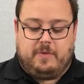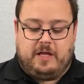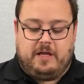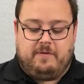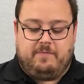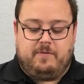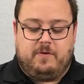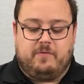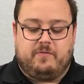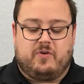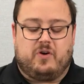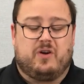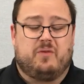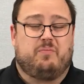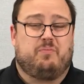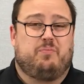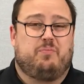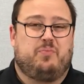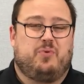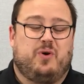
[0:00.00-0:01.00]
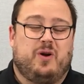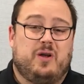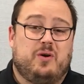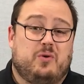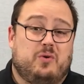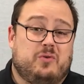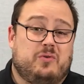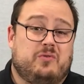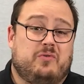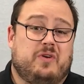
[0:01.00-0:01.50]
If you've got a pretty
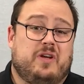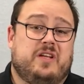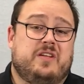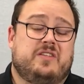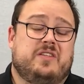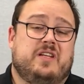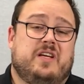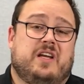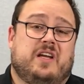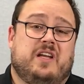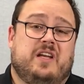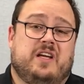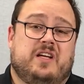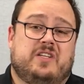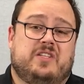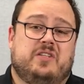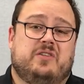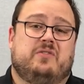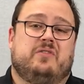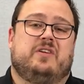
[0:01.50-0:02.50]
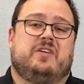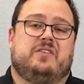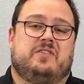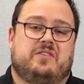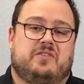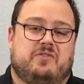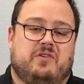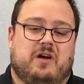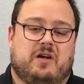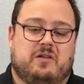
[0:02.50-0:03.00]
ordinary internet connection, or you
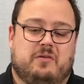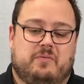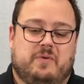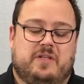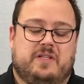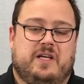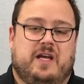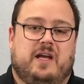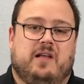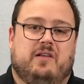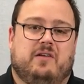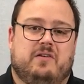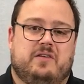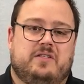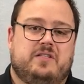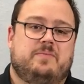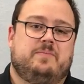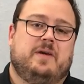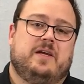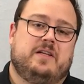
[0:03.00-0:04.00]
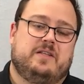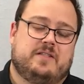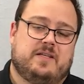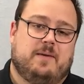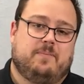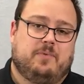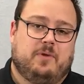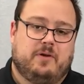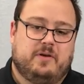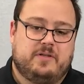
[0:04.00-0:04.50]
struggle with download speeds,
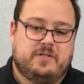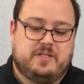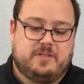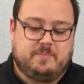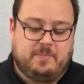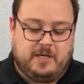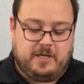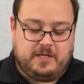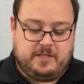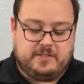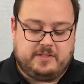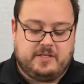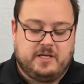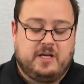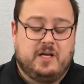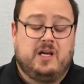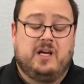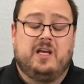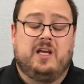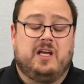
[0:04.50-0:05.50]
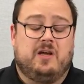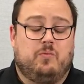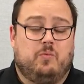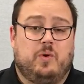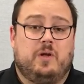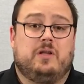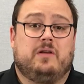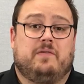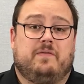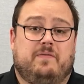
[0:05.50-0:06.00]
upload speeds, it
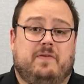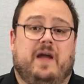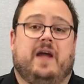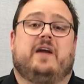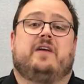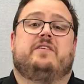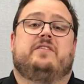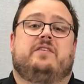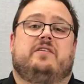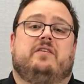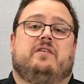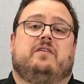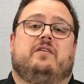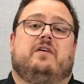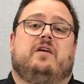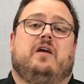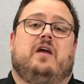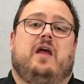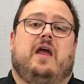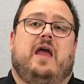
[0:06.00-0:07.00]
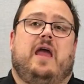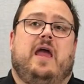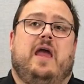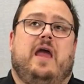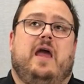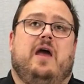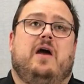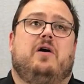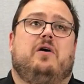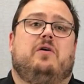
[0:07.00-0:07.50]
will affect
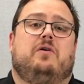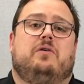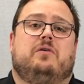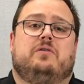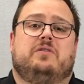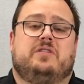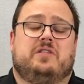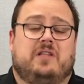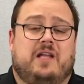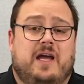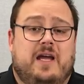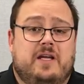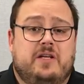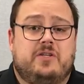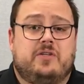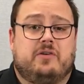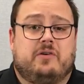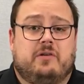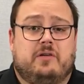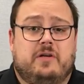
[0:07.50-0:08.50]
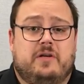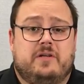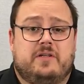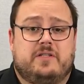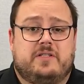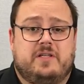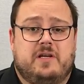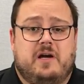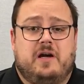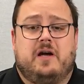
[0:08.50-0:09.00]
how delayed your
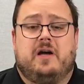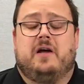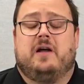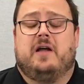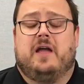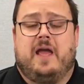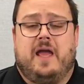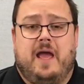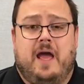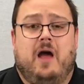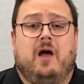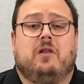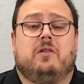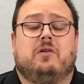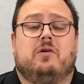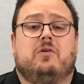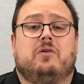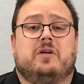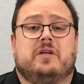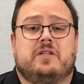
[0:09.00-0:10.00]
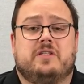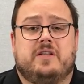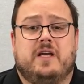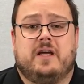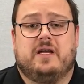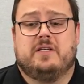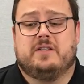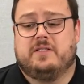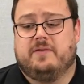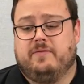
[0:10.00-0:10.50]
alerts are, how long it
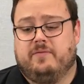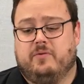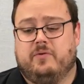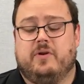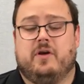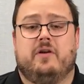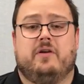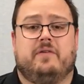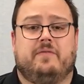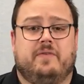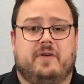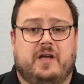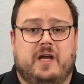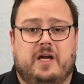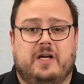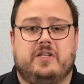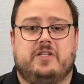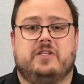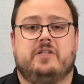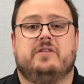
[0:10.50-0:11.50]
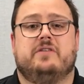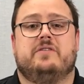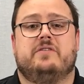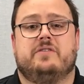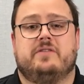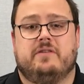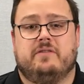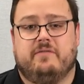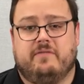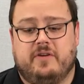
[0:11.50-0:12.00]
takes for
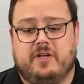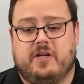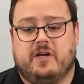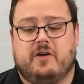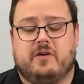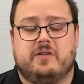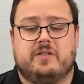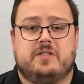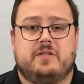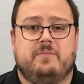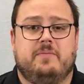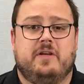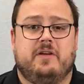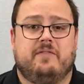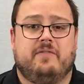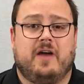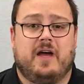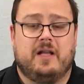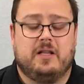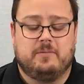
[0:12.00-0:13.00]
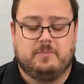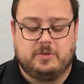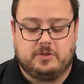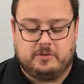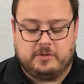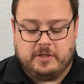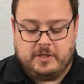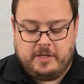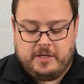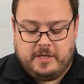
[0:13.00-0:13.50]
notifications and videos to be available.